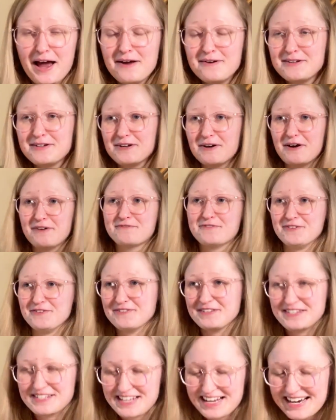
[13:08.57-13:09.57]
You know, I've done
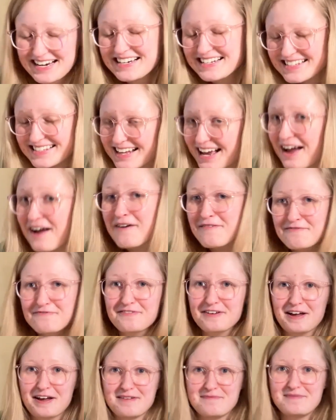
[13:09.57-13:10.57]
6.
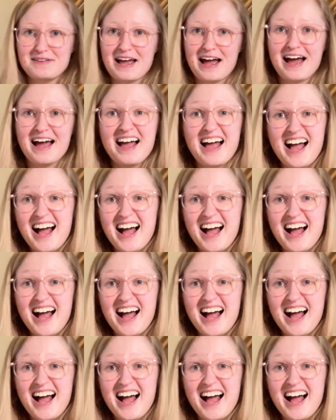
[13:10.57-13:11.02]
Yeah,